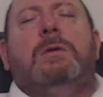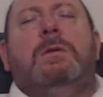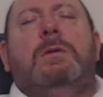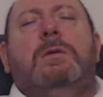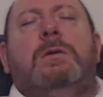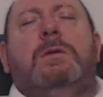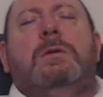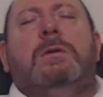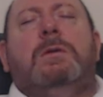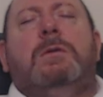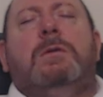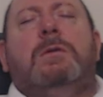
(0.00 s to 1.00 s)

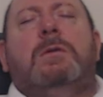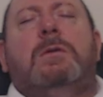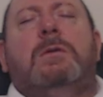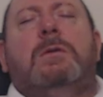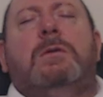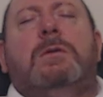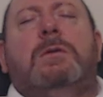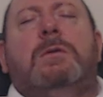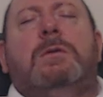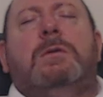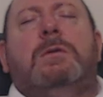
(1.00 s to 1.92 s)
Nothing is said.